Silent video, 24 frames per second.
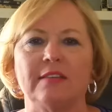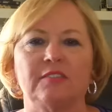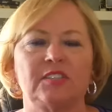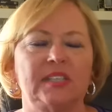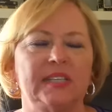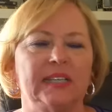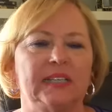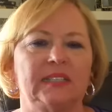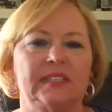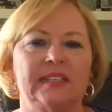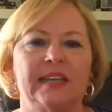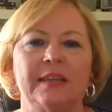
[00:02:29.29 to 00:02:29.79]

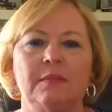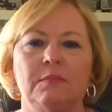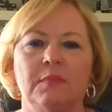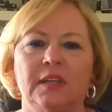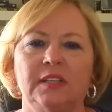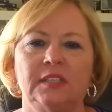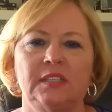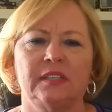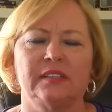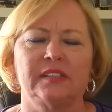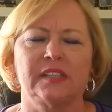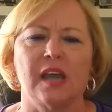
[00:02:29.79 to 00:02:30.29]
6-8
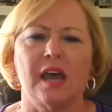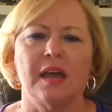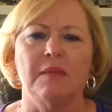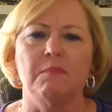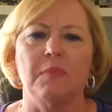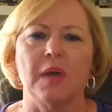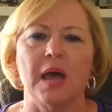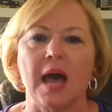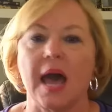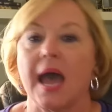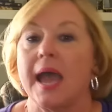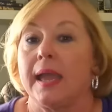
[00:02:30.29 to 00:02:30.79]
months has gone
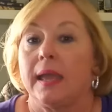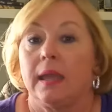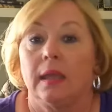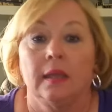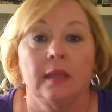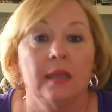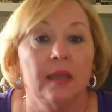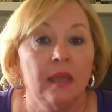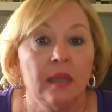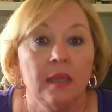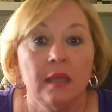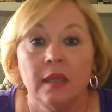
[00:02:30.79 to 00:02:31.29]
by,
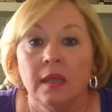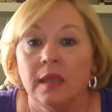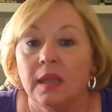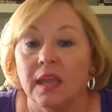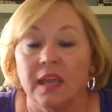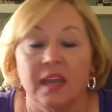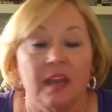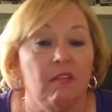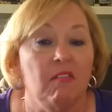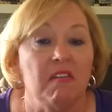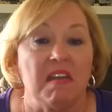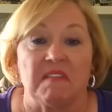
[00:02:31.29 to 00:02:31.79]

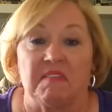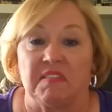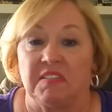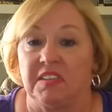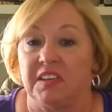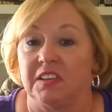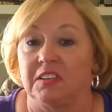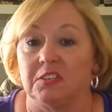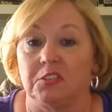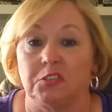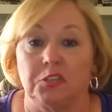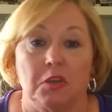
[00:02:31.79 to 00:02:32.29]
and I don't have
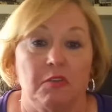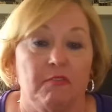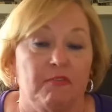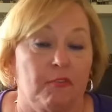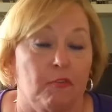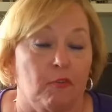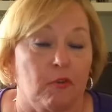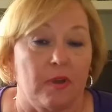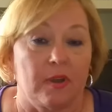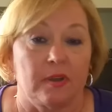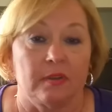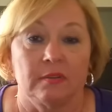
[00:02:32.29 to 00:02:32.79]
anything to show
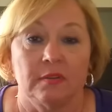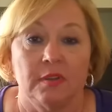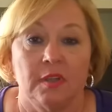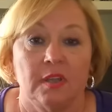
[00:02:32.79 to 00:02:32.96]
for it.